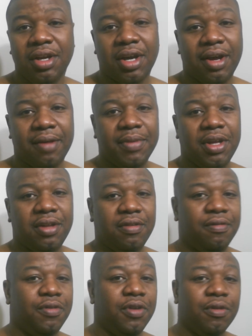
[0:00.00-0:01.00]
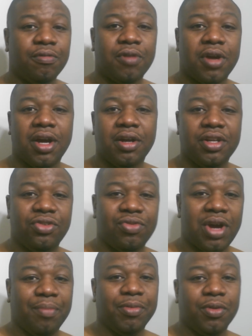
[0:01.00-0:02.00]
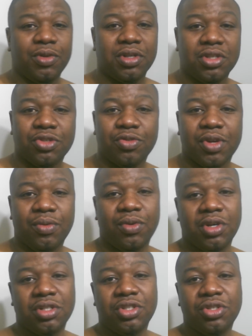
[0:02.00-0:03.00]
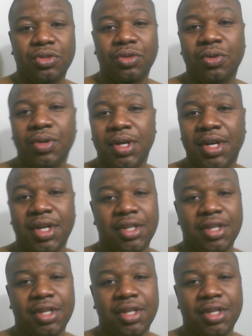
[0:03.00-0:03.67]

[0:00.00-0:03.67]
I mean, fifth round, he dropped him with a straight one, two.